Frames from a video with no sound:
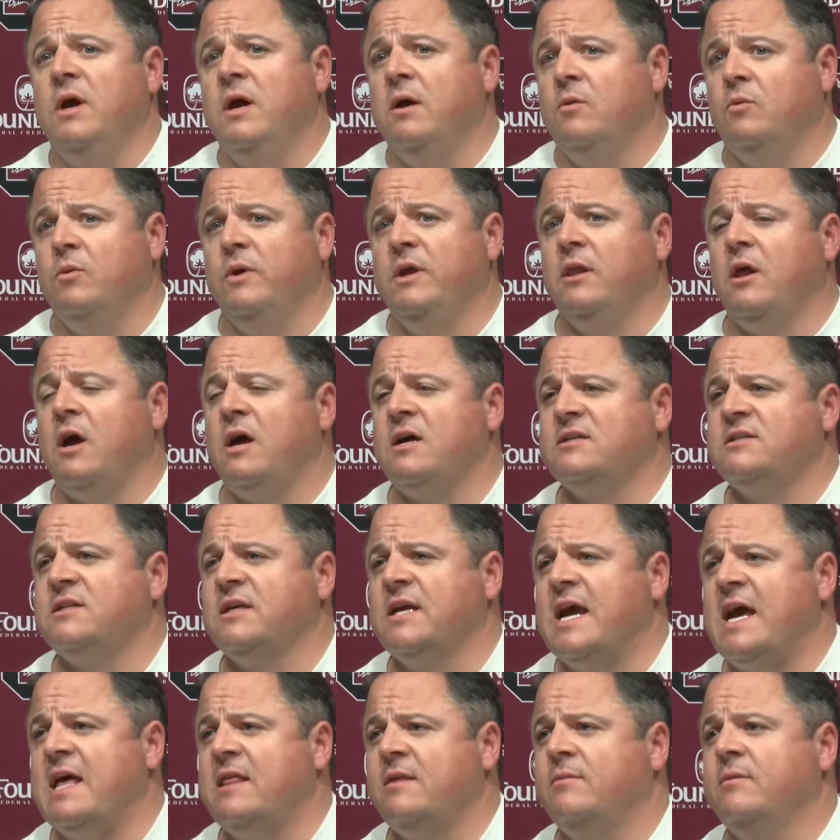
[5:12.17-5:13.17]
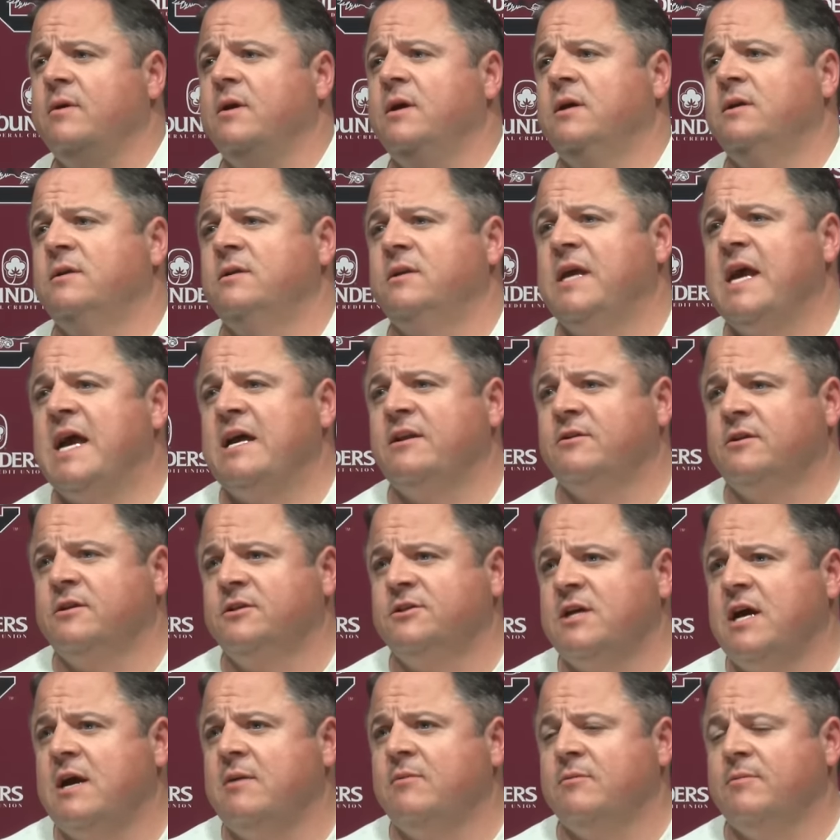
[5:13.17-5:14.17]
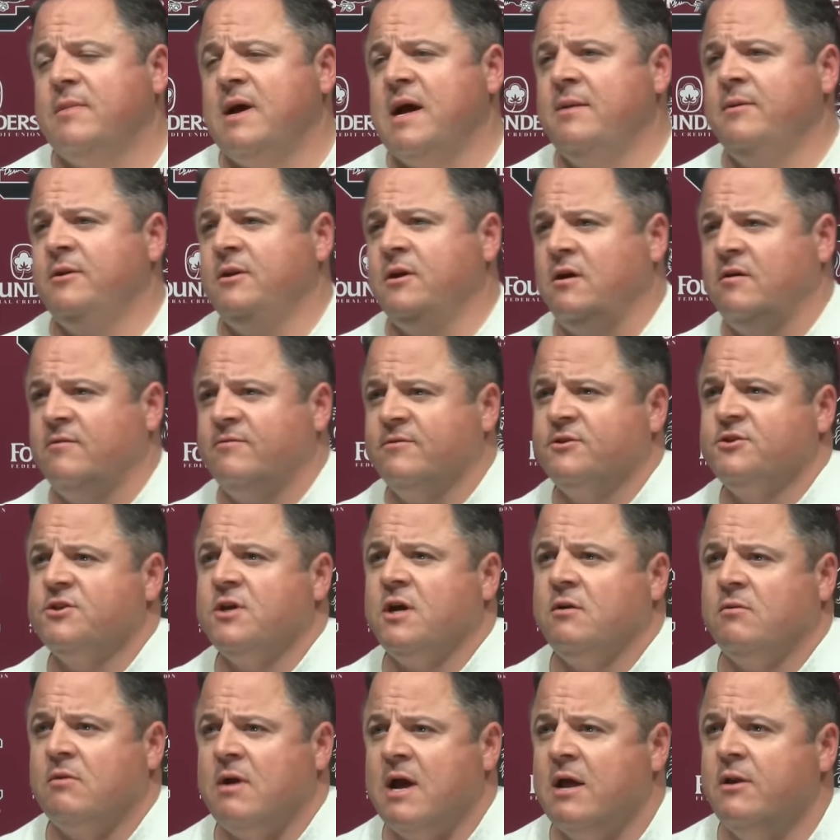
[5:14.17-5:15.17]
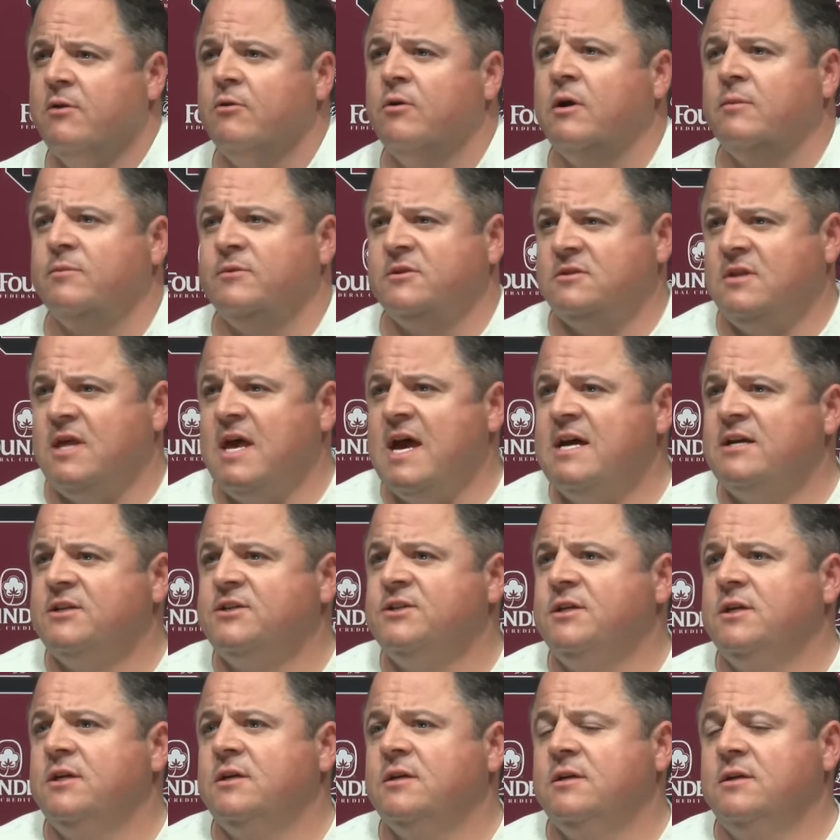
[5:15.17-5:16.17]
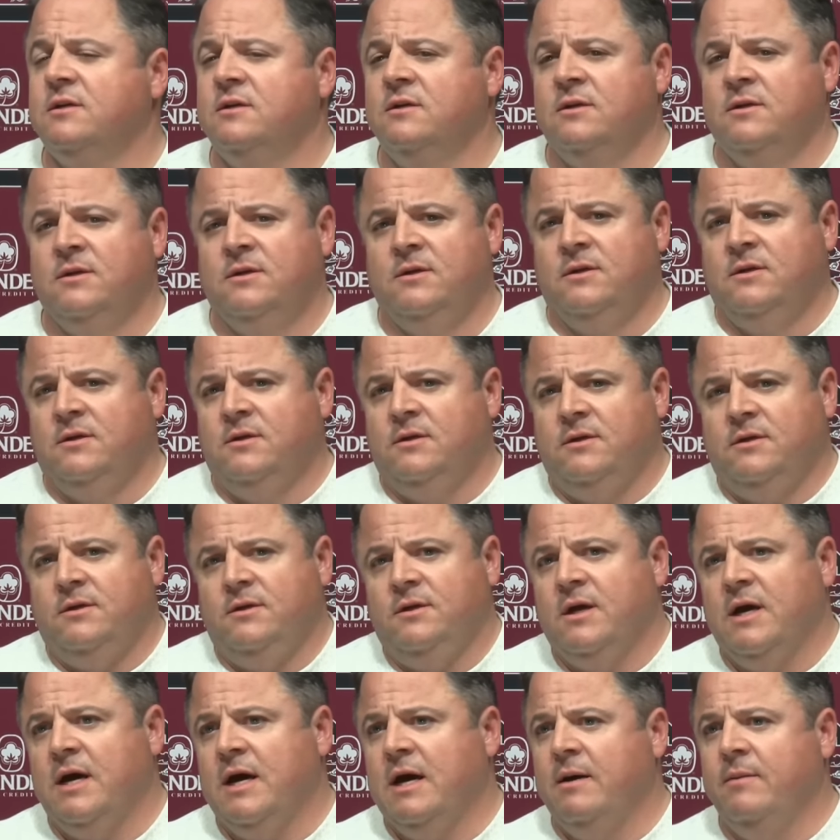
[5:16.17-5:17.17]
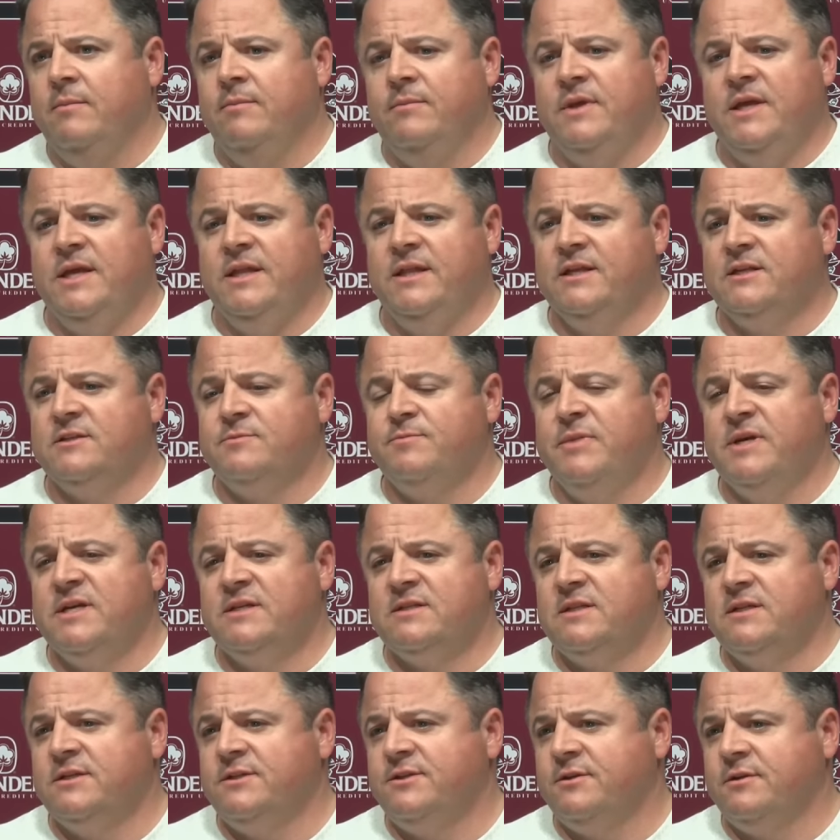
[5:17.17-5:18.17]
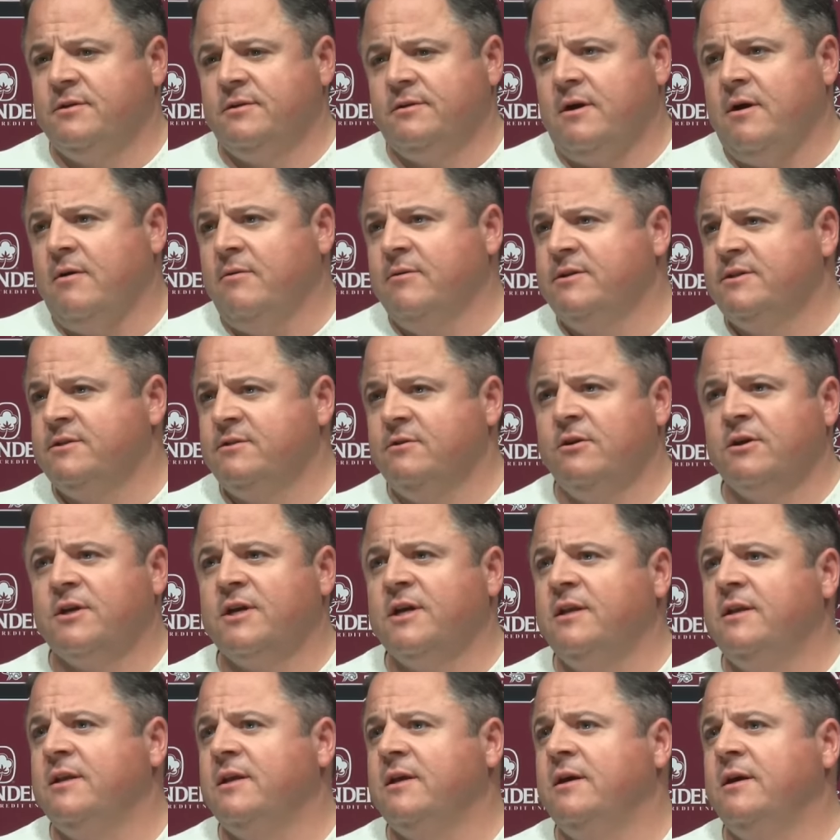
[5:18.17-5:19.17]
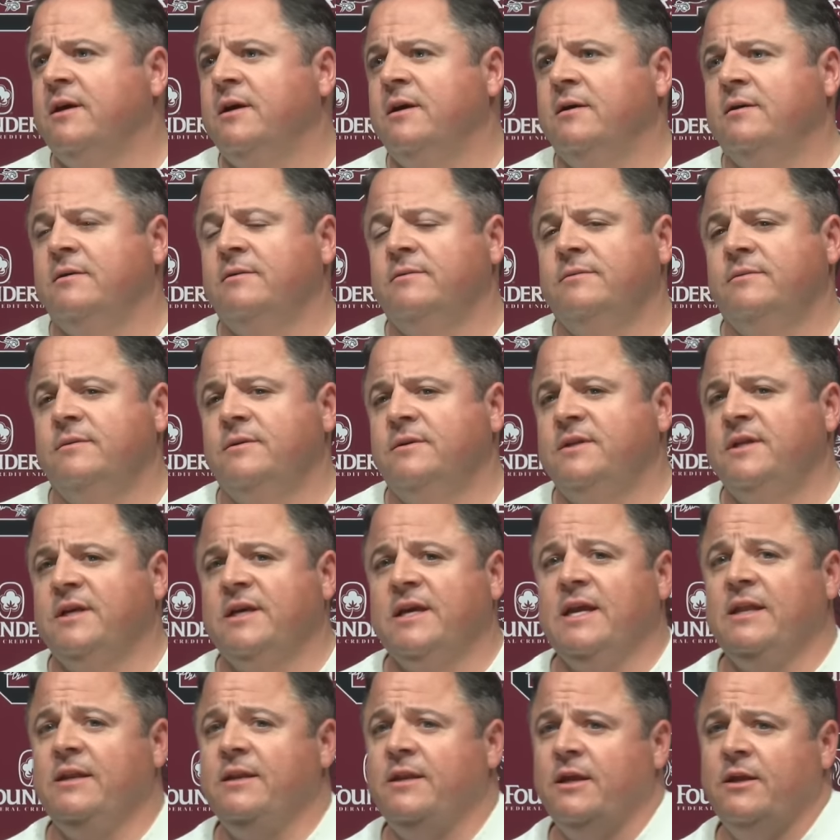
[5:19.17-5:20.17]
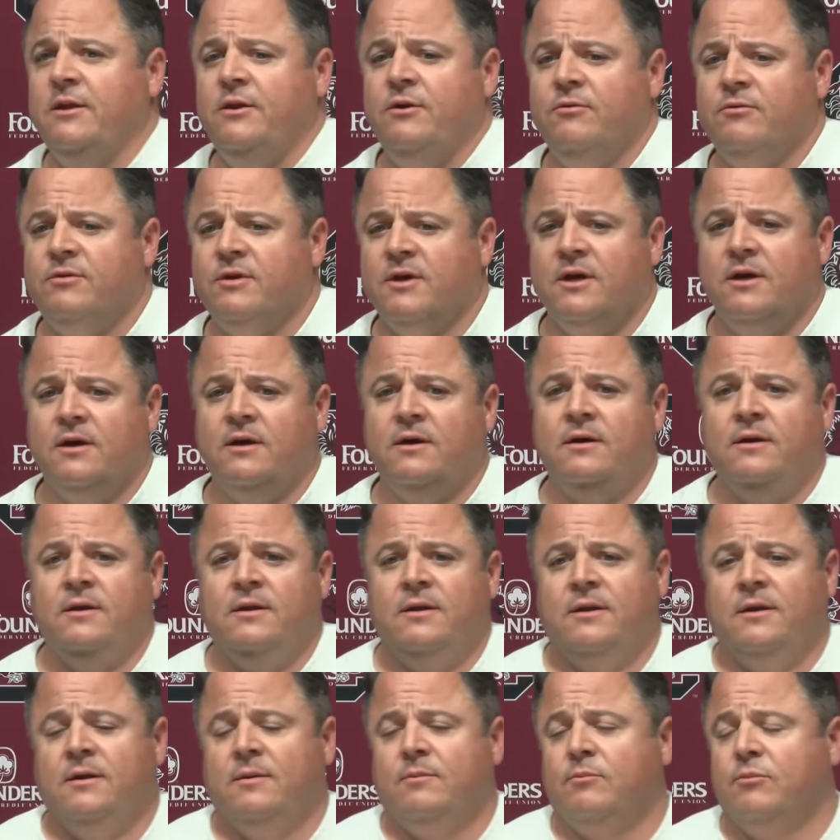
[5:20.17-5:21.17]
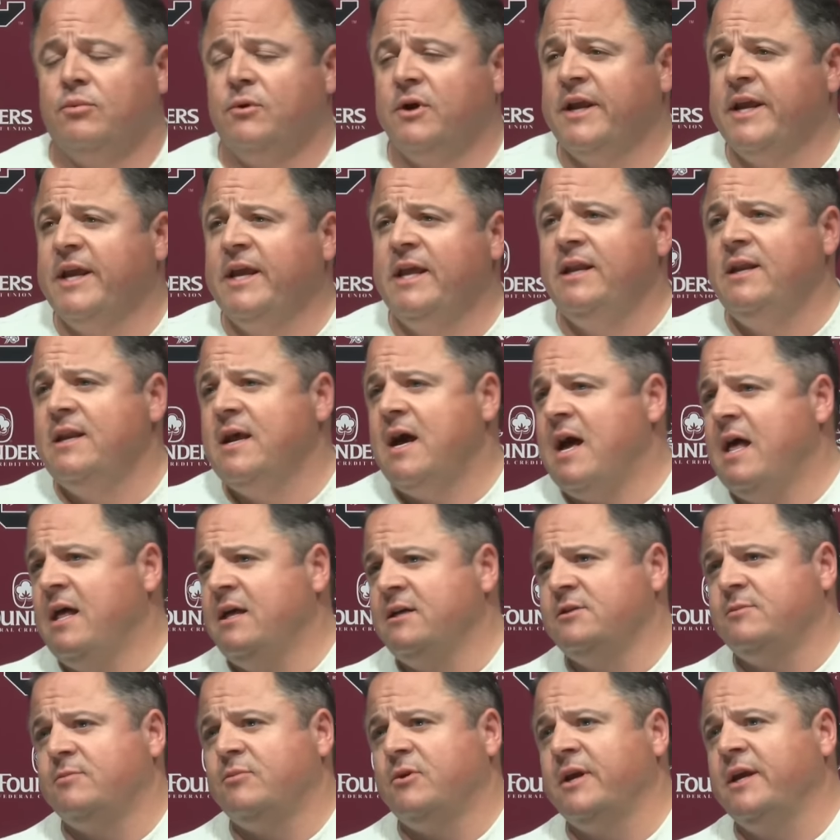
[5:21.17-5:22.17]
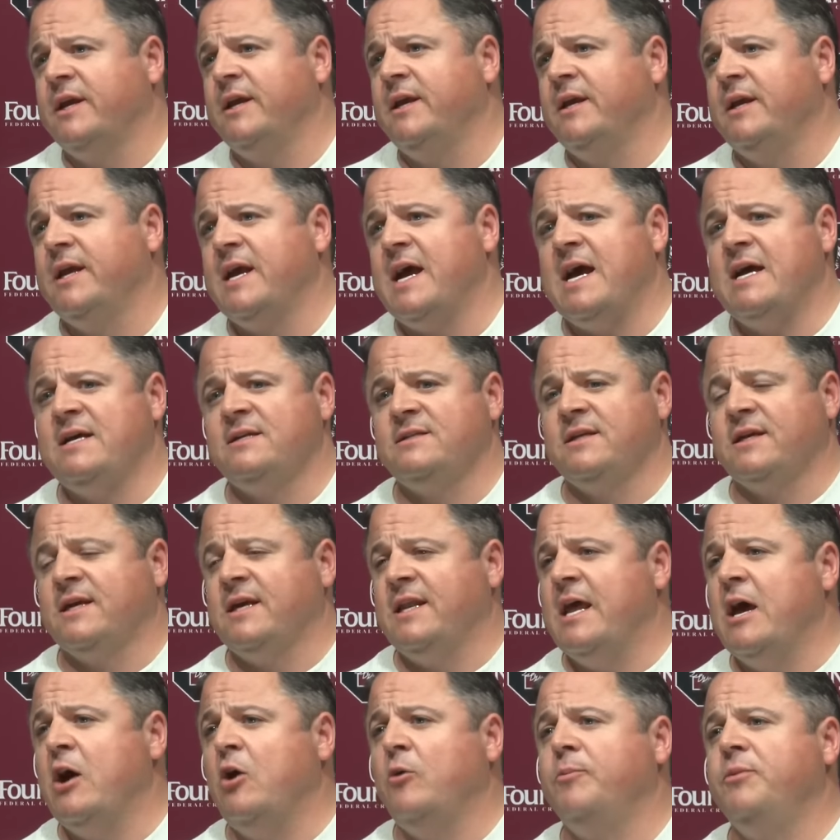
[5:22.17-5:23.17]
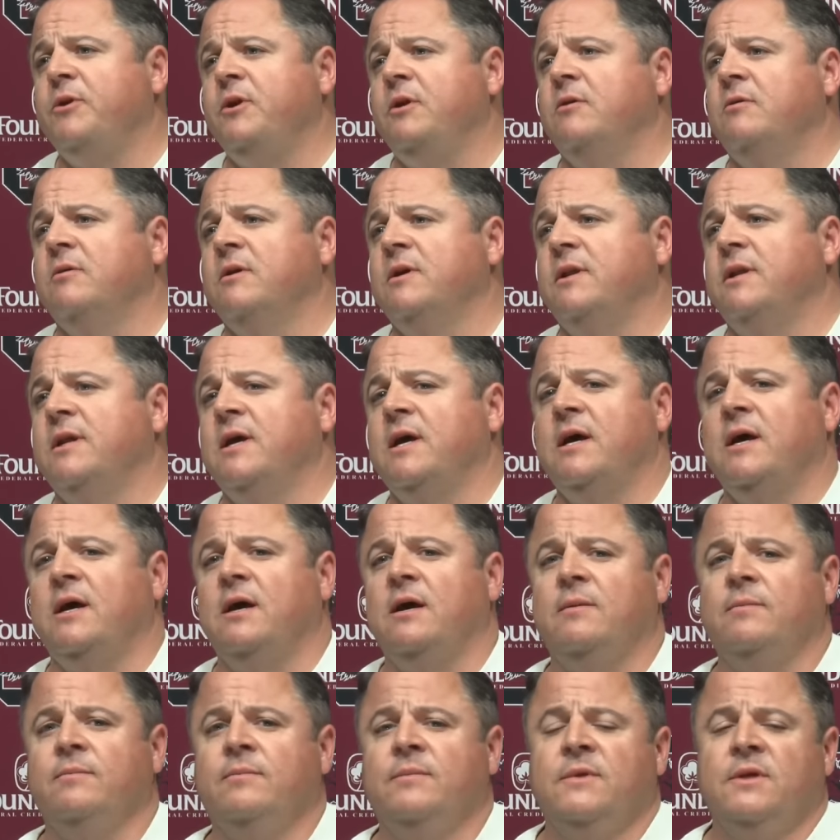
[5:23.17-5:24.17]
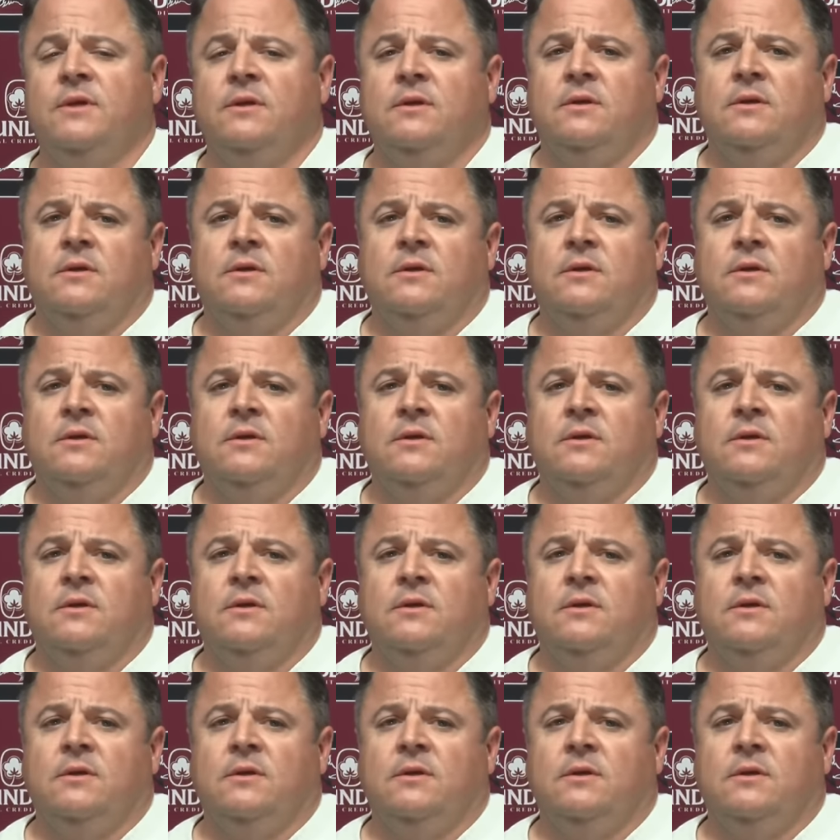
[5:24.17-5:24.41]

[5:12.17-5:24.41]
Well, we lost a guy. The guy took a job with the Miami Dolphins, Sean Ryan, who helped us last year. And in this business, you're always looking to continue to bring in knowledge and bring in guys that can help you. And